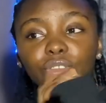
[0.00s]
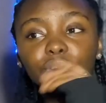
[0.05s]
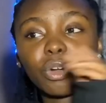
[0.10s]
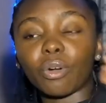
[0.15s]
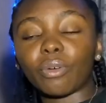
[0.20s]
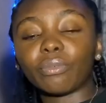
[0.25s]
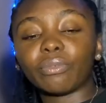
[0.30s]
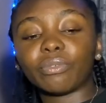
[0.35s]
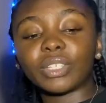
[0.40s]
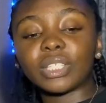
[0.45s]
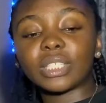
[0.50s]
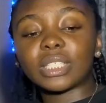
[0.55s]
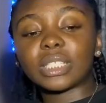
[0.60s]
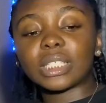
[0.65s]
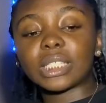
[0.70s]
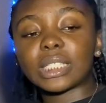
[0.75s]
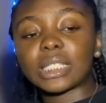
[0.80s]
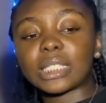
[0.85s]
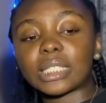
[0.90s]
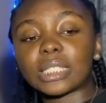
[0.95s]

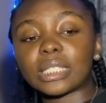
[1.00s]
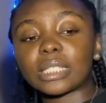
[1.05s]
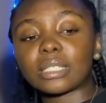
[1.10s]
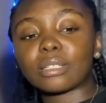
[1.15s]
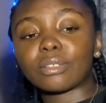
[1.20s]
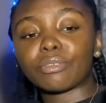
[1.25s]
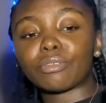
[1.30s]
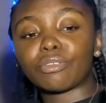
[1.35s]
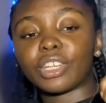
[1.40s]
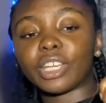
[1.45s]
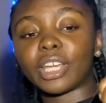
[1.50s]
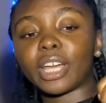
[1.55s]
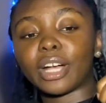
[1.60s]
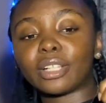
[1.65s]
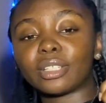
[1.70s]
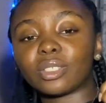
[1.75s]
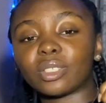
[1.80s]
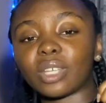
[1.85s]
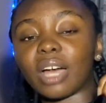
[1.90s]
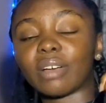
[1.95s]
convinces
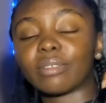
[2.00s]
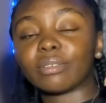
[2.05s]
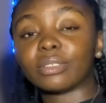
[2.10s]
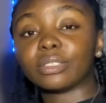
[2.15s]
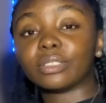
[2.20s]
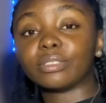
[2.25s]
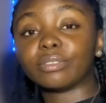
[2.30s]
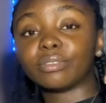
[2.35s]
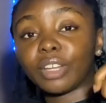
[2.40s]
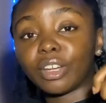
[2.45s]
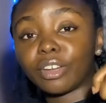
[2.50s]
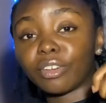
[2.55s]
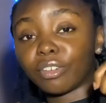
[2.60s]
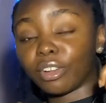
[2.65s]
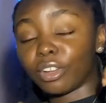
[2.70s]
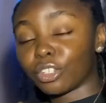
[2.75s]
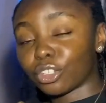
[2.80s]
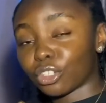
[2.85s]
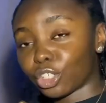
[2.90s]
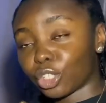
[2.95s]
Rian to have a fake
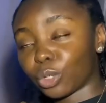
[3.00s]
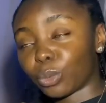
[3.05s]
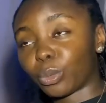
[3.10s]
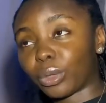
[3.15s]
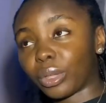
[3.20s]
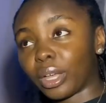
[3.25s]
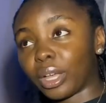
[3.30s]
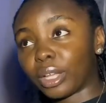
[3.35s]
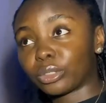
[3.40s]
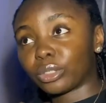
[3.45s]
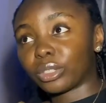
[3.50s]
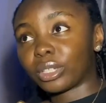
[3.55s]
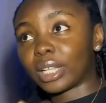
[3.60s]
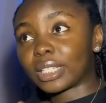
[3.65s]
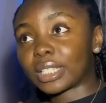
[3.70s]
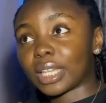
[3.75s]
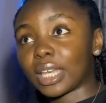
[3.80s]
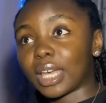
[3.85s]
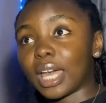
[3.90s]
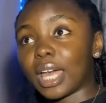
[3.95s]
relationship with her so
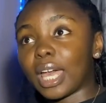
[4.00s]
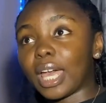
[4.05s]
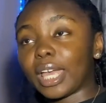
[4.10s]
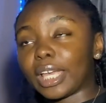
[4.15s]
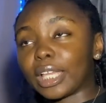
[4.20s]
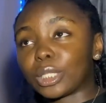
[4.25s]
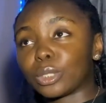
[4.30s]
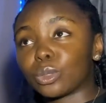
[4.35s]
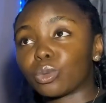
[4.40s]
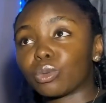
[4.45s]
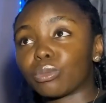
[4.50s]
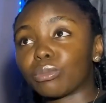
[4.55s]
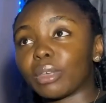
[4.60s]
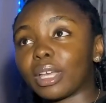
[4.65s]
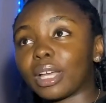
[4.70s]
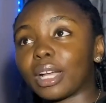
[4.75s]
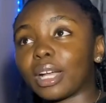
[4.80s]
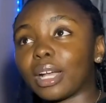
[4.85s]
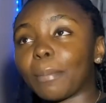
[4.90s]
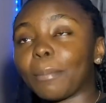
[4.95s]
that it will
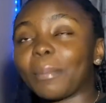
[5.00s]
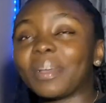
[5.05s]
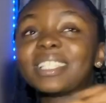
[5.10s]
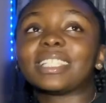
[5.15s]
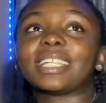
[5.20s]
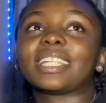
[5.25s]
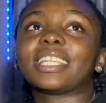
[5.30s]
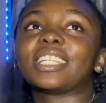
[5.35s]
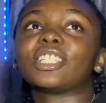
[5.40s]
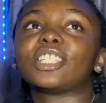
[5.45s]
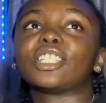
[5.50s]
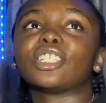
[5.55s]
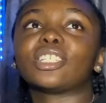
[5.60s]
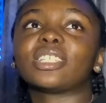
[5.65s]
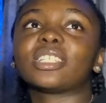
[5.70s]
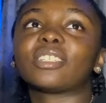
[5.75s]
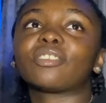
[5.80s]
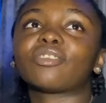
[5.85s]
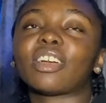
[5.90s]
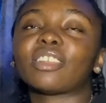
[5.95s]
make basically
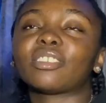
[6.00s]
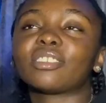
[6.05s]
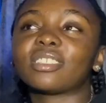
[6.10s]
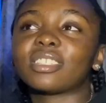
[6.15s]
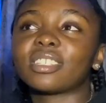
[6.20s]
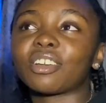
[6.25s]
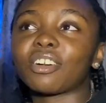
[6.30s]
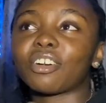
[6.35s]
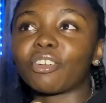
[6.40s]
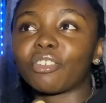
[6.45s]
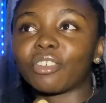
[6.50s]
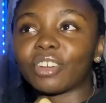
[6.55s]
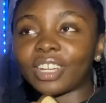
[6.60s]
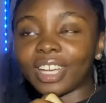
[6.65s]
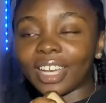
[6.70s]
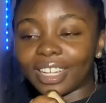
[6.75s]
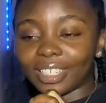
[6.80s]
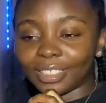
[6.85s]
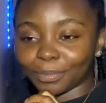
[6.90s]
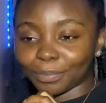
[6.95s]
she's trying to tell
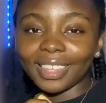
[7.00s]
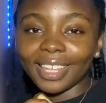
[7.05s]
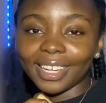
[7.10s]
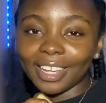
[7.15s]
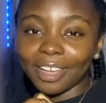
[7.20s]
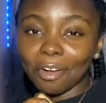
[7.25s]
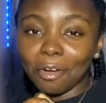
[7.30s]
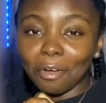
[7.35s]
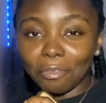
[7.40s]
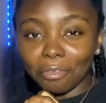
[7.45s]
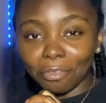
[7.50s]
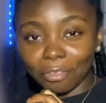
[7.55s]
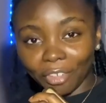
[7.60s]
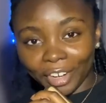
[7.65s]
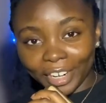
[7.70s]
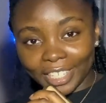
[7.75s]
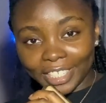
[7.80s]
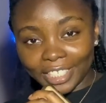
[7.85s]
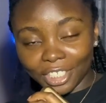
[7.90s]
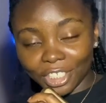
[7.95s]
Rian that they're all
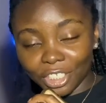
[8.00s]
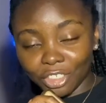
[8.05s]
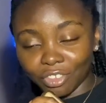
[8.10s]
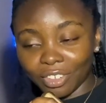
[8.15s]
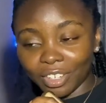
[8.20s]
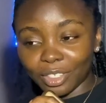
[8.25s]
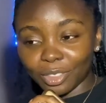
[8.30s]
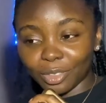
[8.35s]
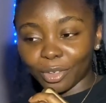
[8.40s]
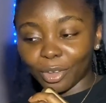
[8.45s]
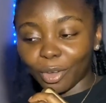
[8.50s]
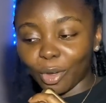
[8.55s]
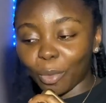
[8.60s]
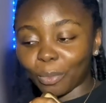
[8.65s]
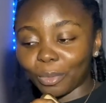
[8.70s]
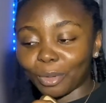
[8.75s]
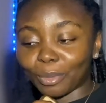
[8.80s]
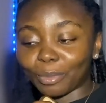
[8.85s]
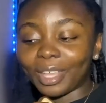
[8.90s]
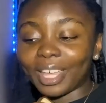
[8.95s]
friends, she's trying to
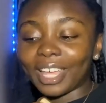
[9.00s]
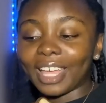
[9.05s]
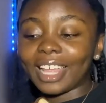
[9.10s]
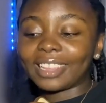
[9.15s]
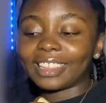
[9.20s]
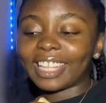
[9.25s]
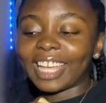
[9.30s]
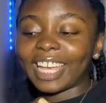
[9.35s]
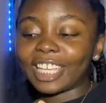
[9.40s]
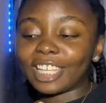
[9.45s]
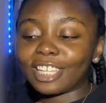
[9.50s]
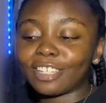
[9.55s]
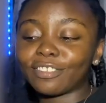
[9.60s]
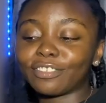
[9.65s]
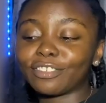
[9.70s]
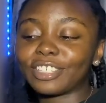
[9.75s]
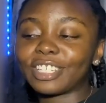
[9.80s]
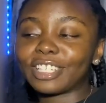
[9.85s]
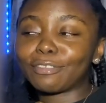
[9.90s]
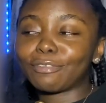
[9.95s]
help him that
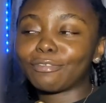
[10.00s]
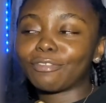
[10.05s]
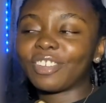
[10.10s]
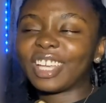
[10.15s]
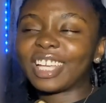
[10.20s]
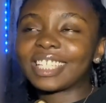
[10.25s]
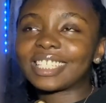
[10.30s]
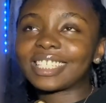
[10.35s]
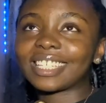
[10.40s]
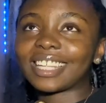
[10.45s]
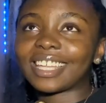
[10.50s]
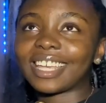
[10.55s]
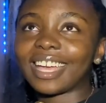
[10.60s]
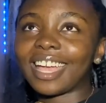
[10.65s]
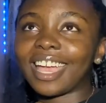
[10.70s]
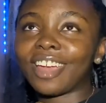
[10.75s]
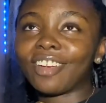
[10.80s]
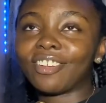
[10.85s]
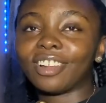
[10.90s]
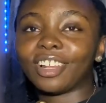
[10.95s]
if he fakes
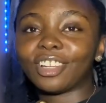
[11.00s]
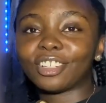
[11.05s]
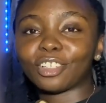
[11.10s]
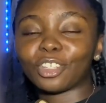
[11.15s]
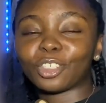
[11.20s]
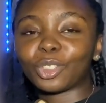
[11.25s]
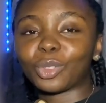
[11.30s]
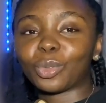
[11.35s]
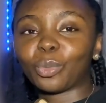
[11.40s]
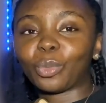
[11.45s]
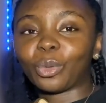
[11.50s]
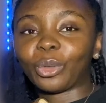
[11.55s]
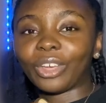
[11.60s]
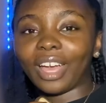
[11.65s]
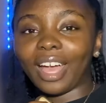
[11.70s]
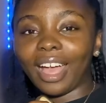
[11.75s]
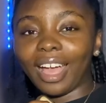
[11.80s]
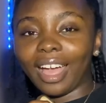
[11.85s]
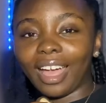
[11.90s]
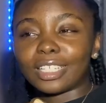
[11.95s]
a relationship with
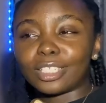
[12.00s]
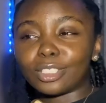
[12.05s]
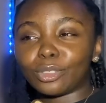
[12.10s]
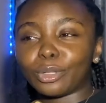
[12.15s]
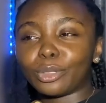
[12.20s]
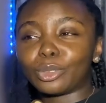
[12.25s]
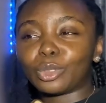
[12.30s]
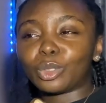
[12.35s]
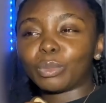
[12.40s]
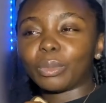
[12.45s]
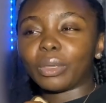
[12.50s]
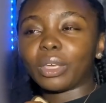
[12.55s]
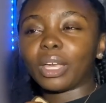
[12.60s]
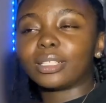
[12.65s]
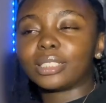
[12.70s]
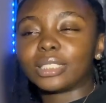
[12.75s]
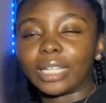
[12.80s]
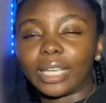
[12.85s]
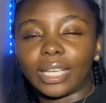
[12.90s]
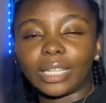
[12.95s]
her, it's going to
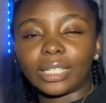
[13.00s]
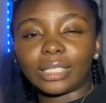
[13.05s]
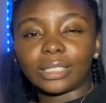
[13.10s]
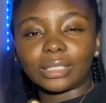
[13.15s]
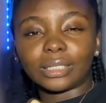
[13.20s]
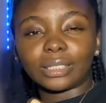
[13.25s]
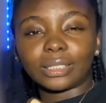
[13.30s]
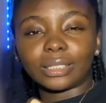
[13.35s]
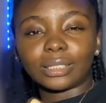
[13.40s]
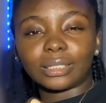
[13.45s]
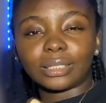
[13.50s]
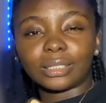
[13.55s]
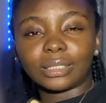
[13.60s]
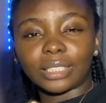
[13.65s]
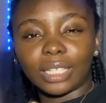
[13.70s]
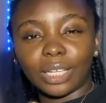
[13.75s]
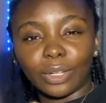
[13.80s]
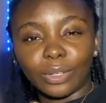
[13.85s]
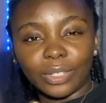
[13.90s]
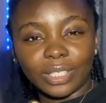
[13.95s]
make Jane
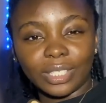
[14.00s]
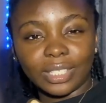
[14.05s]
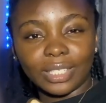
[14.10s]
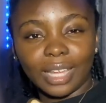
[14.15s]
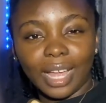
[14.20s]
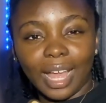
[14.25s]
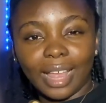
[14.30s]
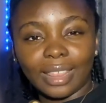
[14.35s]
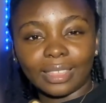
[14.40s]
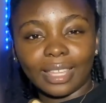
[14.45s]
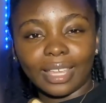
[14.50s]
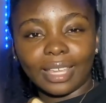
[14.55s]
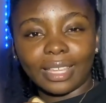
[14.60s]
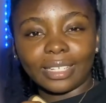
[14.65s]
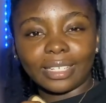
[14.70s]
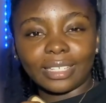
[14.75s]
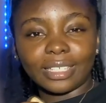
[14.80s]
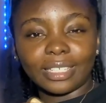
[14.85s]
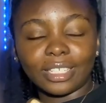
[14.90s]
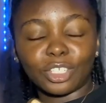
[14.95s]
jealous and
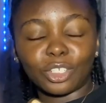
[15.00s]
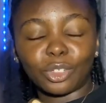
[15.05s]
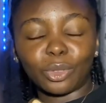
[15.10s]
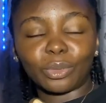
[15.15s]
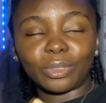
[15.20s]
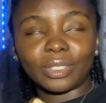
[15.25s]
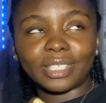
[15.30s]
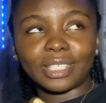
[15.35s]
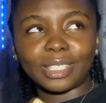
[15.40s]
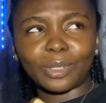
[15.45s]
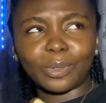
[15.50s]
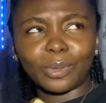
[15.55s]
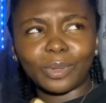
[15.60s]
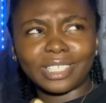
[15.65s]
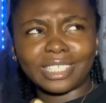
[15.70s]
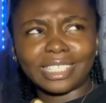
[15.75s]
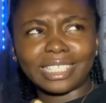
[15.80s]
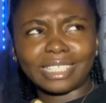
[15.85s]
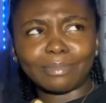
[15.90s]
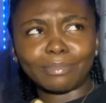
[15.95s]
then she would see
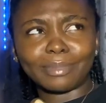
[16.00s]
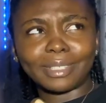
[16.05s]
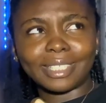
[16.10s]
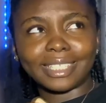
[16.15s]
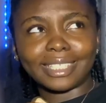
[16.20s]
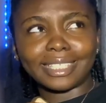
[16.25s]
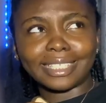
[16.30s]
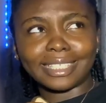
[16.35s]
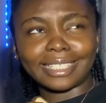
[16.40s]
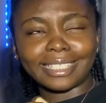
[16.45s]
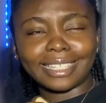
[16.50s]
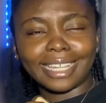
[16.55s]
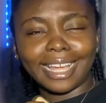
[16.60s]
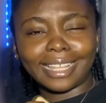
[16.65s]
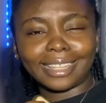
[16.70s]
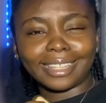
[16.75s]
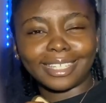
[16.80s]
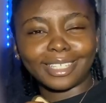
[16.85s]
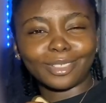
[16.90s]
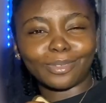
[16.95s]
what she's missing
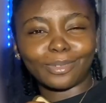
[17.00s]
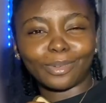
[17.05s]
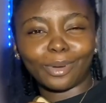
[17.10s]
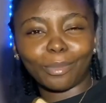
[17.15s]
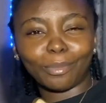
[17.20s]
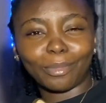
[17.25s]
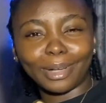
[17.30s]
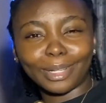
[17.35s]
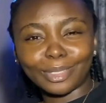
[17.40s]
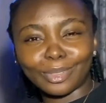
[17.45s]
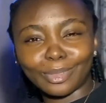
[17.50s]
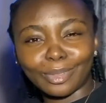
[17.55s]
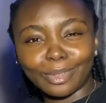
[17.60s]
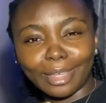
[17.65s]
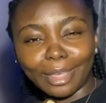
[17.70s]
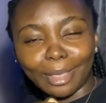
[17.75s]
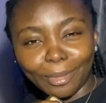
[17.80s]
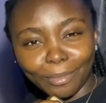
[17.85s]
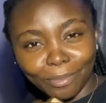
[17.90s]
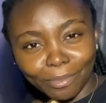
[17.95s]
and then she'd come back to
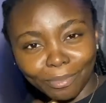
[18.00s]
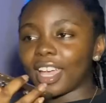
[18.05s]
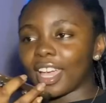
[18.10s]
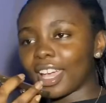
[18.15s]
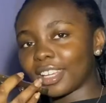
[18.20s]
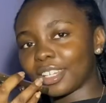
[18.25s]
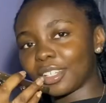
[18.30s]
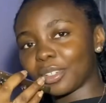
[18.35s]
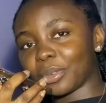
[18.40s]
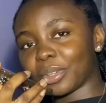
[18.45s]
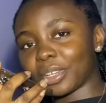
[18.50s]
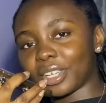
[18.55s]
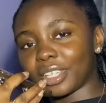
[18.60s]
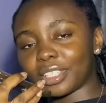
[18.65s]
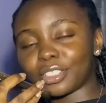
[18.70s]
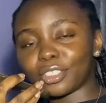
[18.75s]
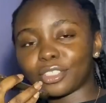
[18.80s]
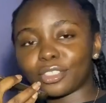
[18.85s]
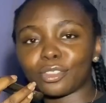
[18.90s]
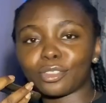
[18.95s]
him.
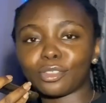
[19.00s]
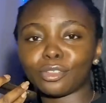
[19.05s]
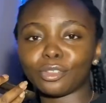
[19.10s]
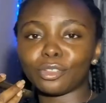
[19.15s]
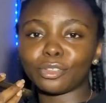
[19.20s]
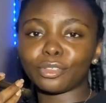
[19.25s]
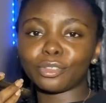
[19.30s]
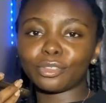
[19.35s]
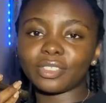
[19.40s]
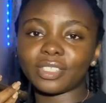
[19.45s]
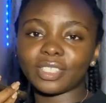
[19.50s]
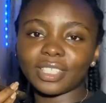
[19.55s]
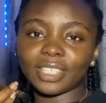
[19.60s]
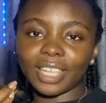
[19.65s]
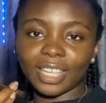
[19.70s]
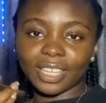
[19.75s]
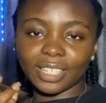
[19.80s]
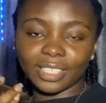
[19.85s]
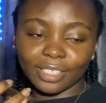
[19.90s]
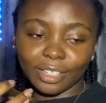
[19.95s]
Anyways, news
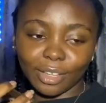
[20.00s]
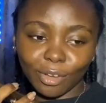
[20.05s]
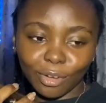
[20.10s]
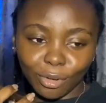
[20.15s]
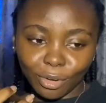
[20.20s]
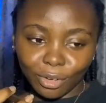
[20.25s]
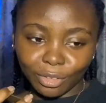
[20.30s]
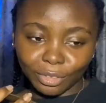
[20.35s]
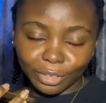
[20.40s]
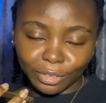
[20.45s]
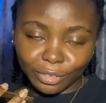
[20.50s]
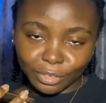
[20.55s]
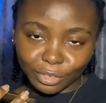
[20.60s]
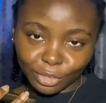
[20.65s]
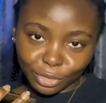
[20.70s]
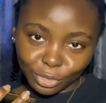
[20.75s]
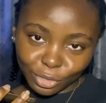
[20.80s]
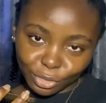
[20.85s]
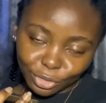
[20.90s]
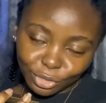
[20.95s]
has now gone around
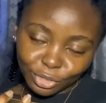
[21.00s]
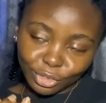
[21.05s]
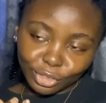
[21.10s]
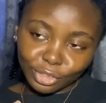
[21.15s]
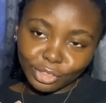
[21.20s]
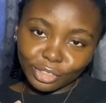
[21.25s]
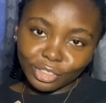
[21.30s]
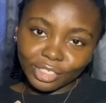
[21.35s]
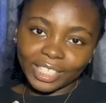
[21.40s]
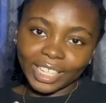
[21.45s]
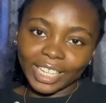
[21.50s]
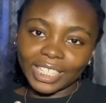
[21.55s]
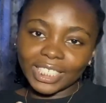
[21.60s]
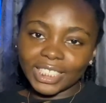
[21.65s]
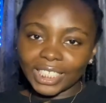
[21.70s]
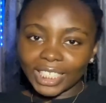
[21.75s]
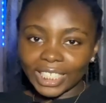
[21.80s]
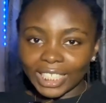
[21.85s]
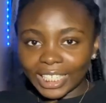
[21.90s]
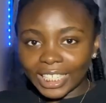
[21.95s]
the school that
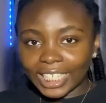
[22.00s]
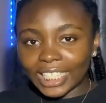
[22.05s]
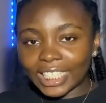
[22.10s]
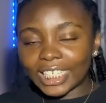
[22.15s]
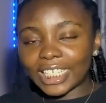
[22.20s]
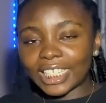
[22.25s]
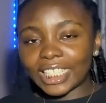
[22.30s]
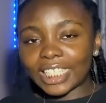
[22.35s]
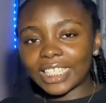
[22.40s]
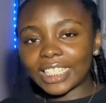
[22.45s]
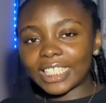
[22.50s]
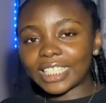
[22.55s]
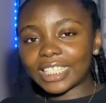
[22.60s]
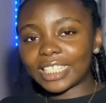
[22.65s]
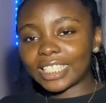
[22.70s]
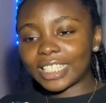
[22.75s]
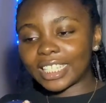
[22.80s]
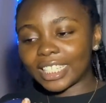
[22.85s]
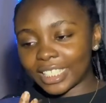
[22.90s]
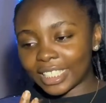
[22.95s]
Jane is
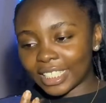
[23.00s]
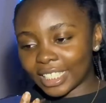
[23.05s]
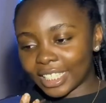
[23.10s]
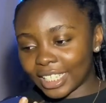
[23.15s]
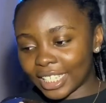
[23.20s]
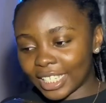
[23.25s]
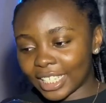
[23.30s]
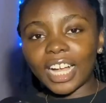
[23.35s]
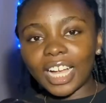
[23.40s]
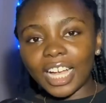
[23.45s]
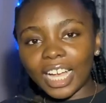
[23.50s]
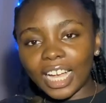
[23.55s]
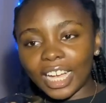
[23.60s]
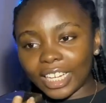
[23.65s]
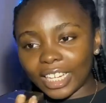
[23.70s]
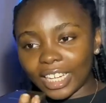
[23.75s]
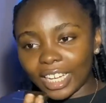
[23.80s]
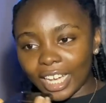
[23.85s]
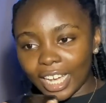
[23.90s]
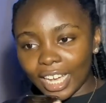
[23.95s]
dating
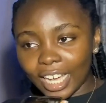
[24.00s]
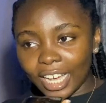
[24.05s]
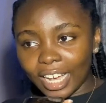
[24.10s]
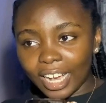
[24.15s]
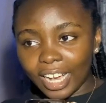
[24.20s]
Kangha